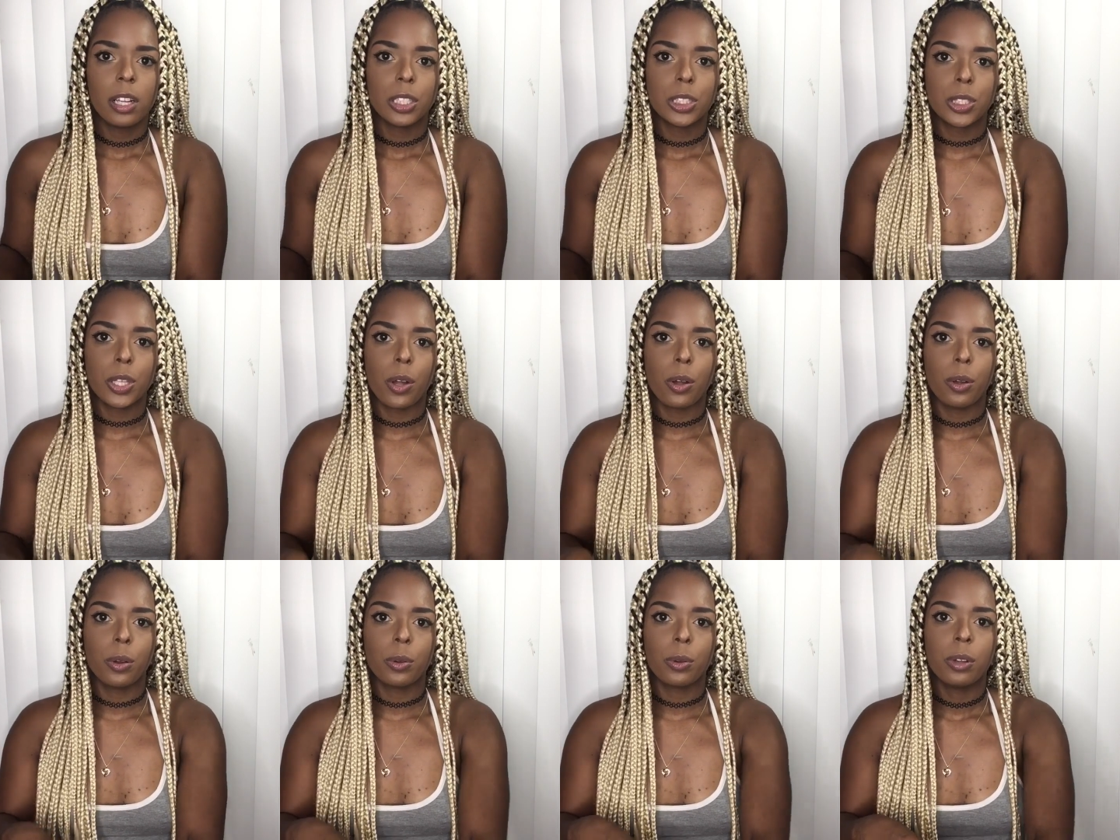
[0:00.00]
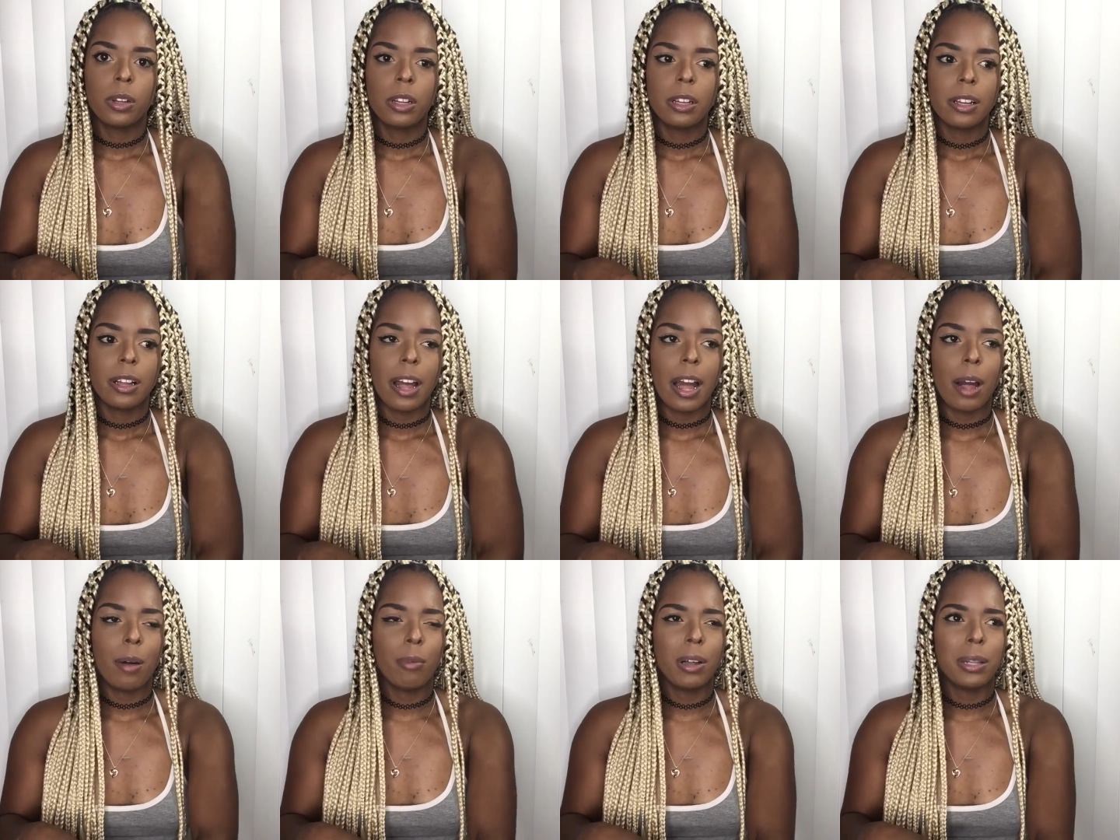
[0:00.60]
So
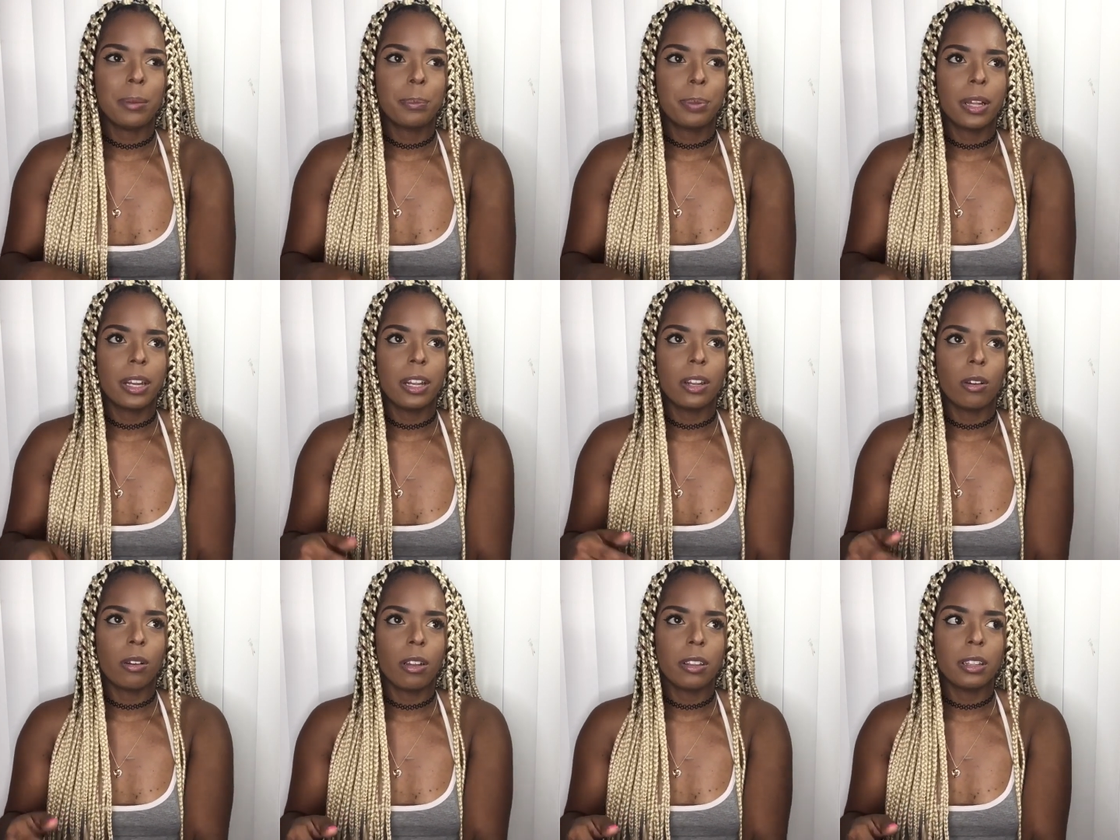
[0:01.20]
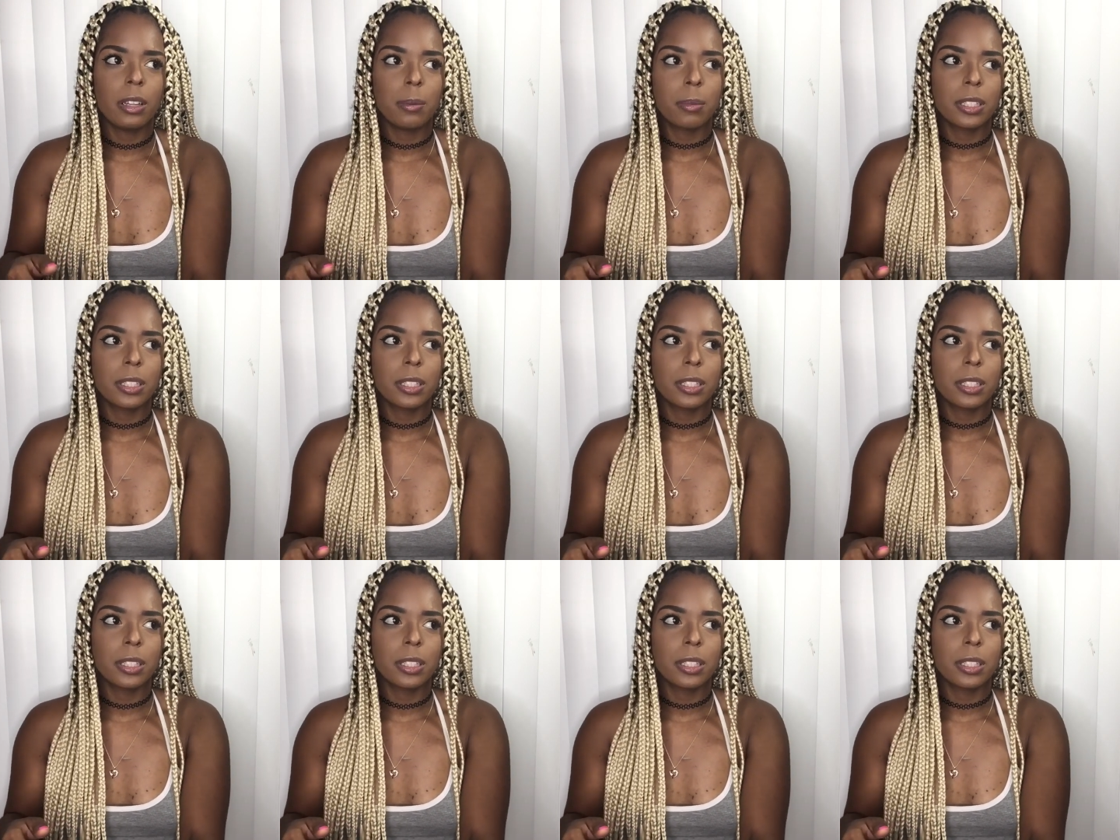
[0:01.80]
I wouldn't put it on them,